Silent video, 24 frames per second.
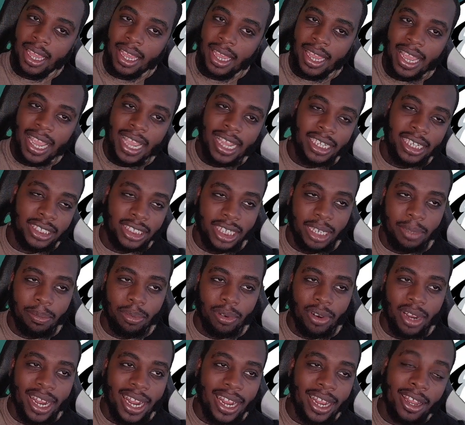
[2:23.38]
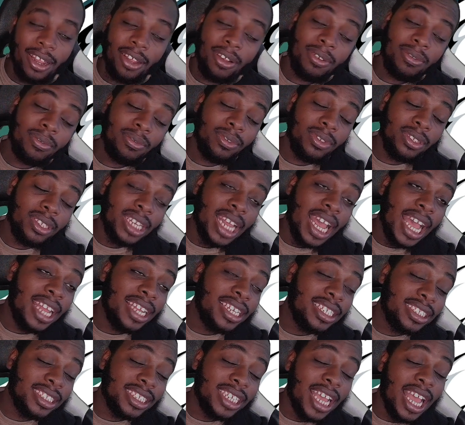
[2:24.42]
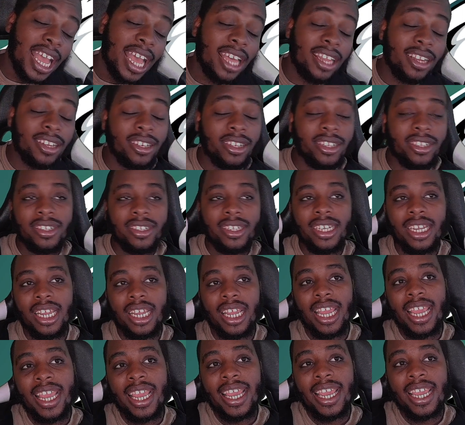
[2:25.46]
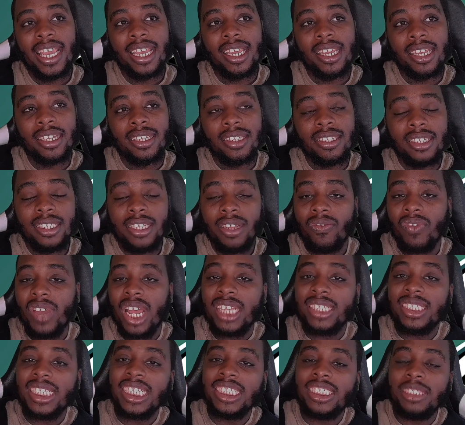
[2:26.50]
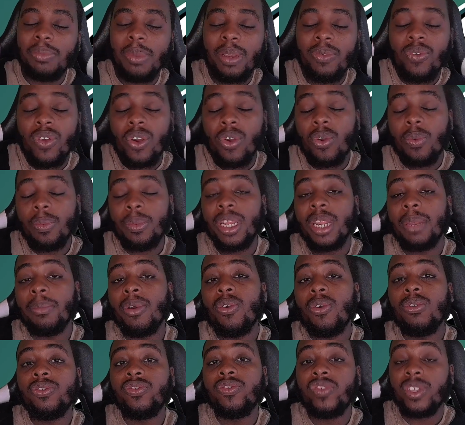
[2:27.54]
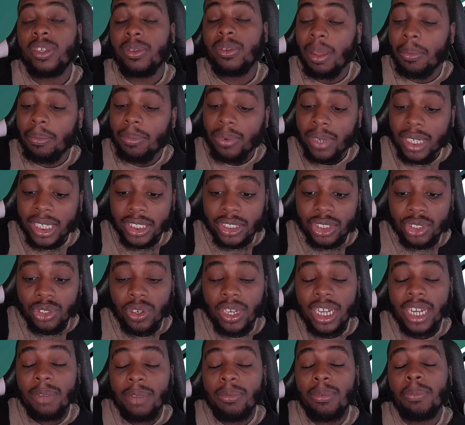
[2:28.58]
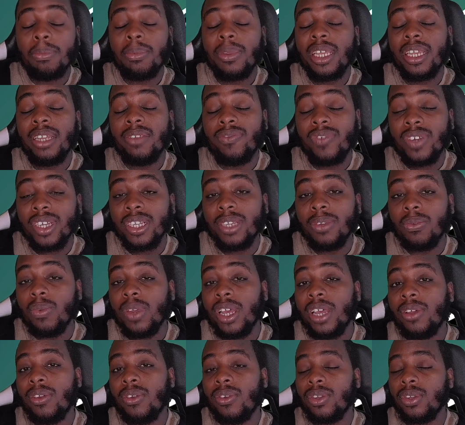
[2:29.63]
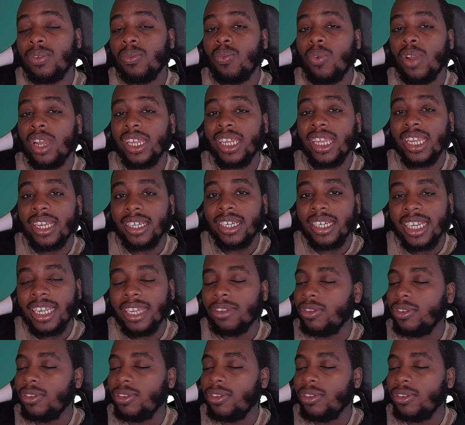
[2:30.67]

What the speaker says: A.J. Brown, Dallas Goedert, and Devontae Smith will open up holes for him. I'm pretty sure he would play really well on a one-year deal.